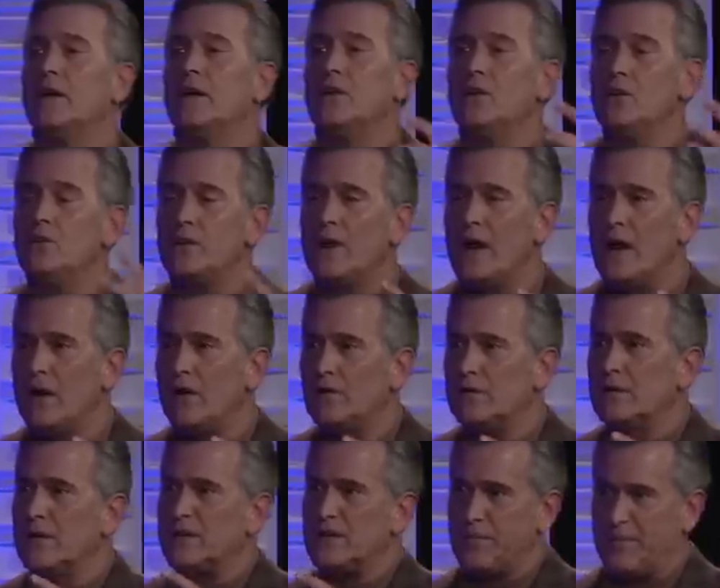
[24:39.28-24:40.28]
You
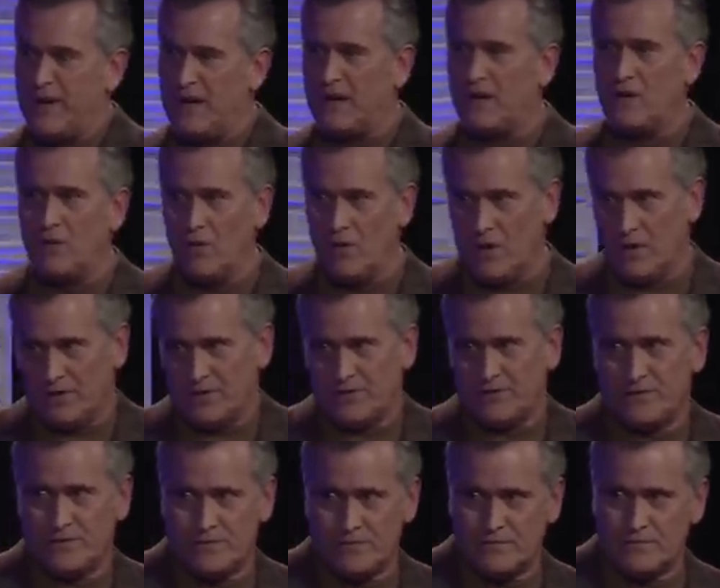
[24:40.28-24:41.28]
now get to pick
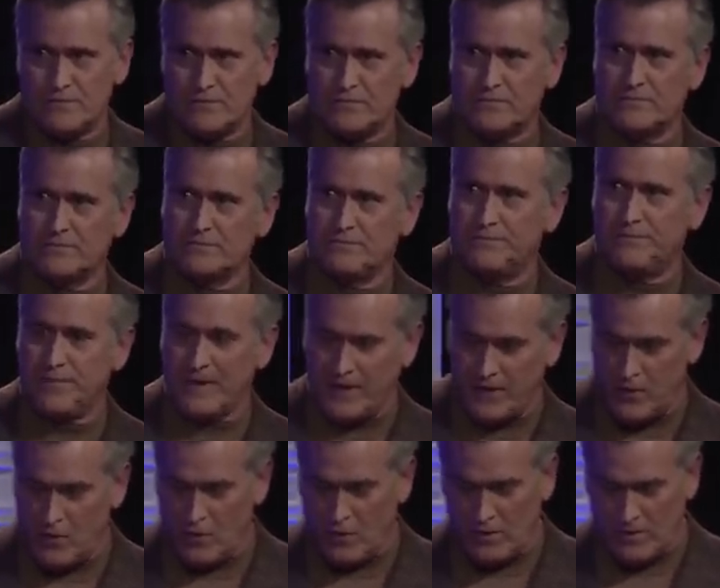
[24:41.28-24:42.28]
yours.
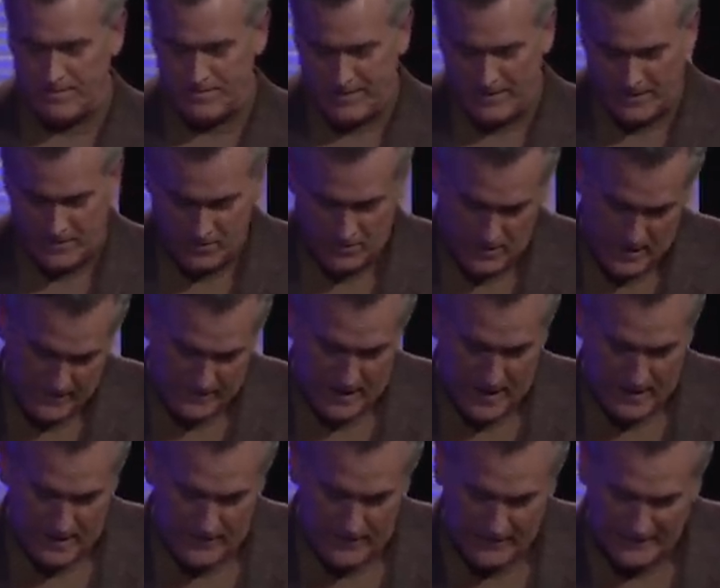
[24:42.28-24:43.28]
Pick your pick your out,
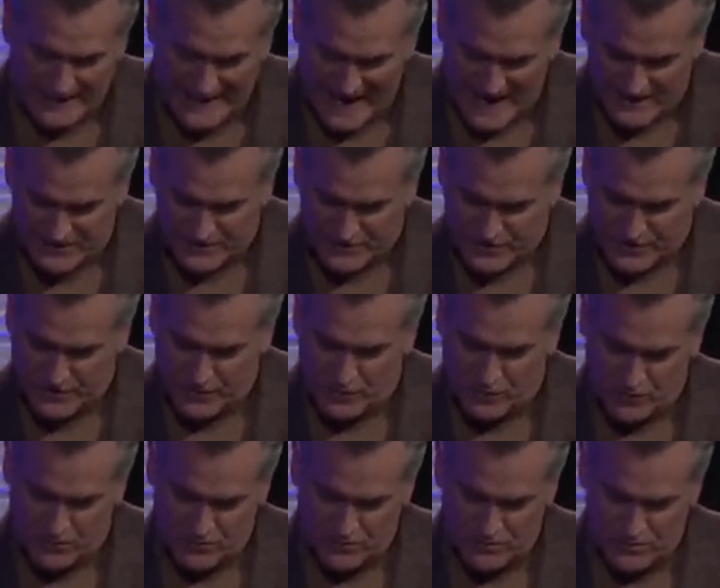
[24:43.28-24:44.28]
out of the last
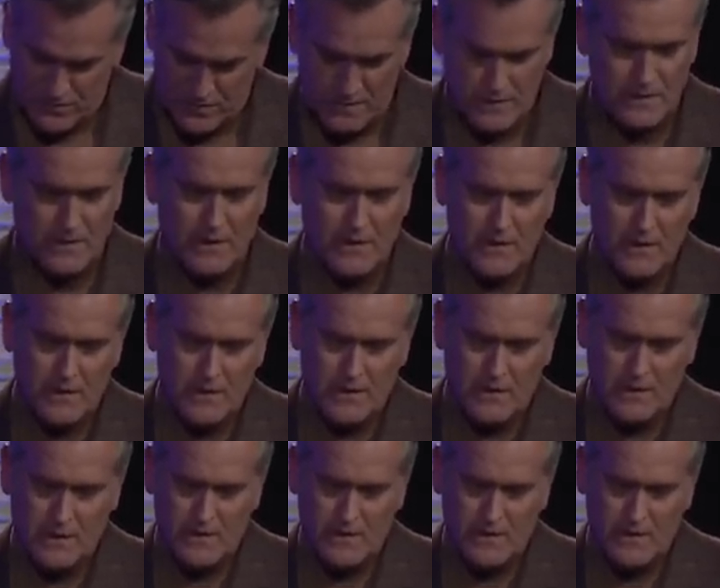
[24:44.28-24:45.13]
two. Um,